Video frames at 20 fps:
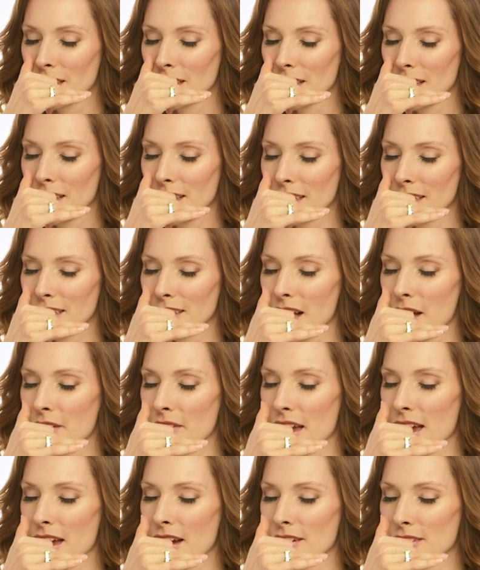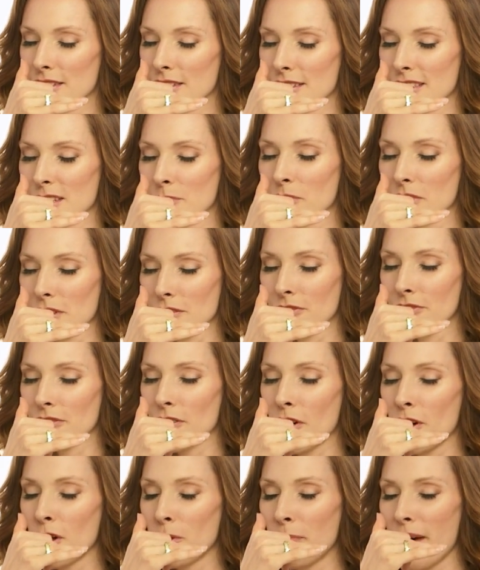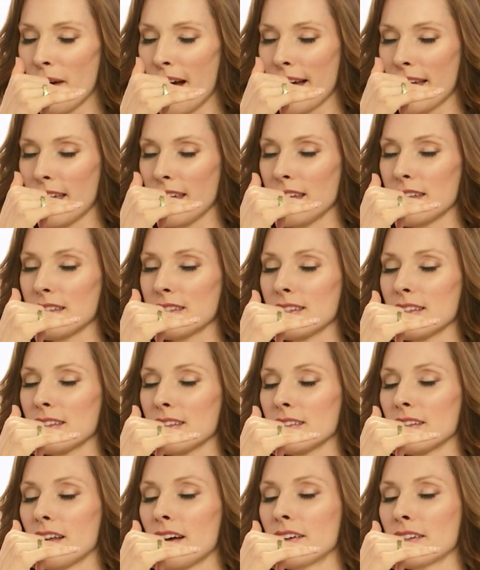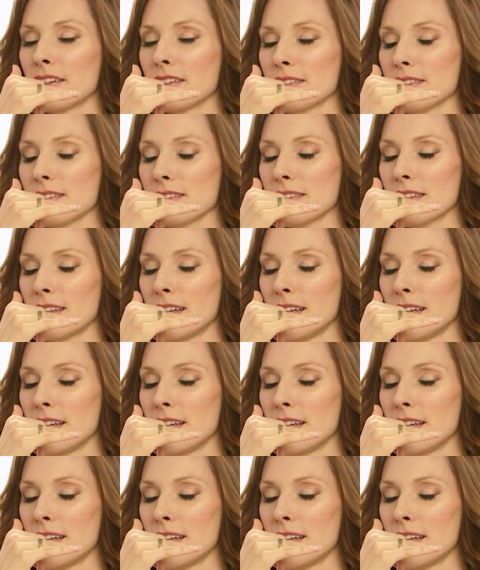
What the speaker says: and then allow the air to simply fall back into the lungs,